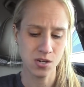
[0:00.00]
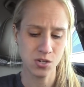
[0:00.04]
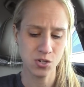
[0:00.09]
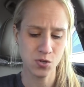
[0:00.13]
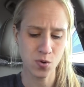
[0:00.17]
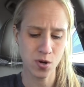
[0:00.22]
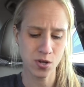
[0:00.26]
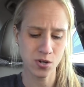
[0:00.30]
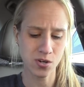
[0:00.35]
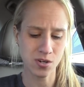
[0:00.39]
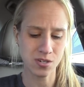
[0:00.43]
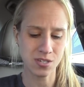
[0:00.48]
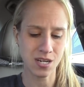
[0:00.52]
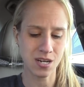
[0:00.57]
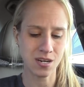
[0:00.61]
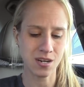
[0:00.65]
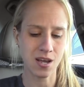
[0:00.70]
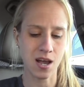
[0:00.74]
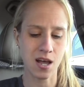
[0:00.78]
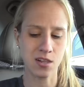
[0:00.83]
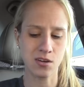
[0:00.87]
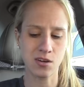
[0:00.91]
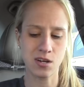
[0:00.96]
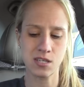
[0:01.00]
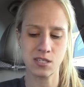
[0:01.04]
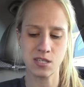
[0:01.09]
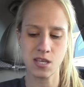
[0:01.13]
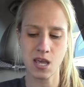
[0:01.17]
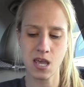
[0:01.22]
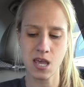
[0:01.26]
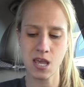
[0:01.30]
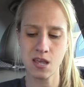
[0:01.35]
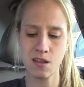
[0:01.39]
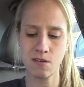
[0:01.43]
210 calories,
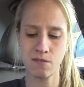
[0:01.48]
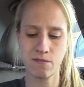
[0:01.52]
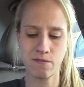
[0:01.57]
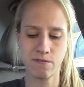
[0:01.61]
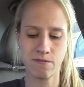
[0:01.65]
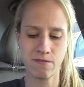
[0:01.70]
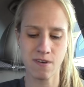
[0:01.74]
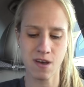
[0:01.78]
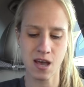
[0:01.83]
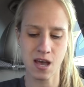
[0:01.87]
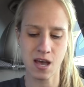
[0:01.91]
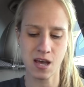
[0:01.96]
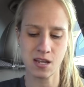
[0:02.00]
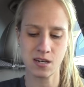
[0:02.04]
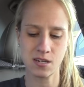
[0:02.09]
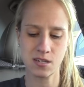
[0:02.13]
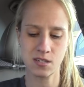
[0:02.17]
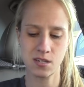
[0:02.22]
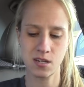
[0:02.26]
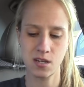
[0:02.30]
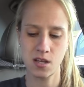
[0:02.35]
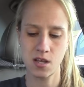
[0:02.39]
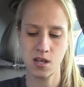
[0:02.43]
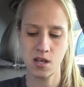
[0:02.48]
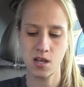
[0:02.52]
8 fat,